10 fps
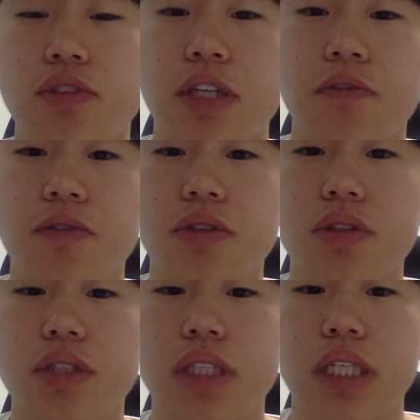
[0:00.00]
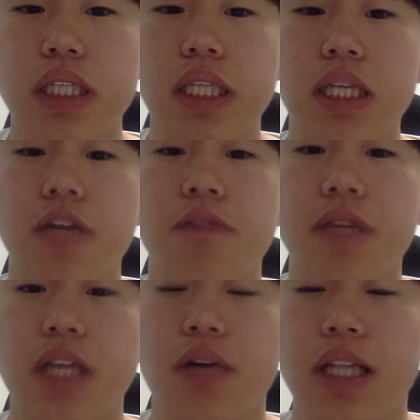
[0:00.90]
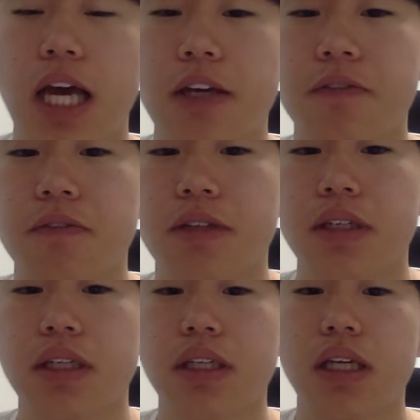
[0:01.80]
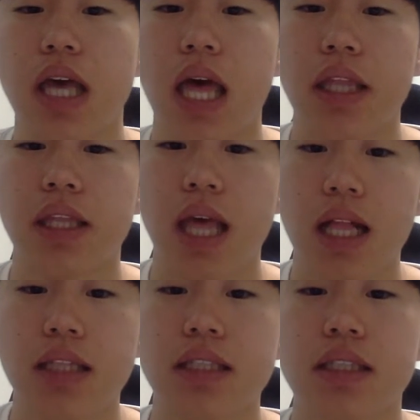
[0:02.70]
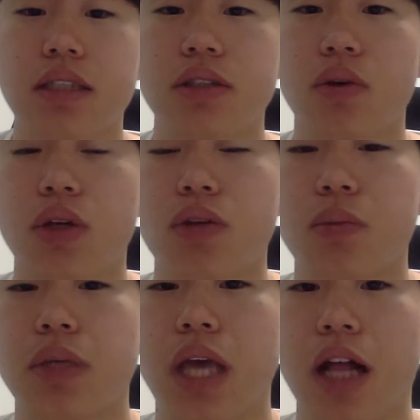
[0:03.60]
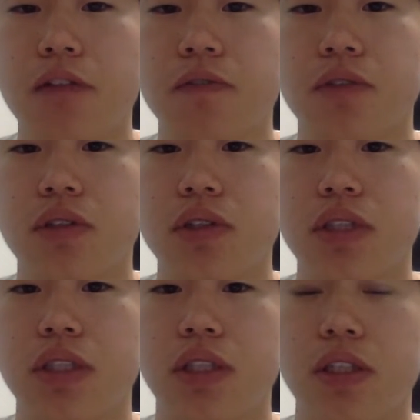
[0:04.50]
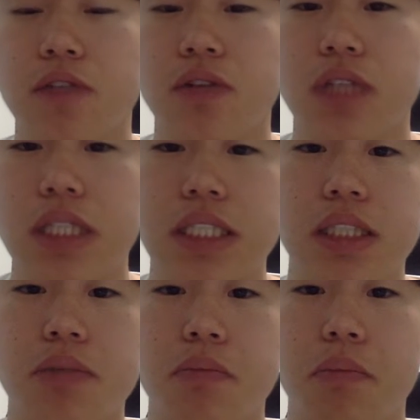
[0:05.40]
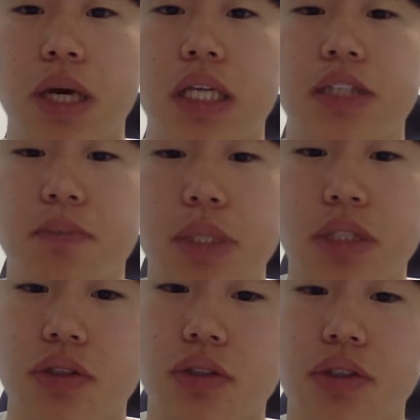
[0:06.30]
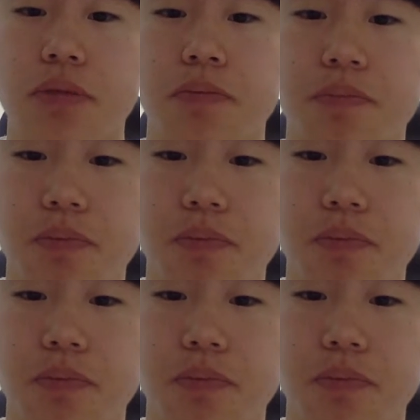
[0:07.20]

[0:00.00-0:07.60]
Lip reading: GM foods that can affect our life and health, so it would be helpful if you listen my speech.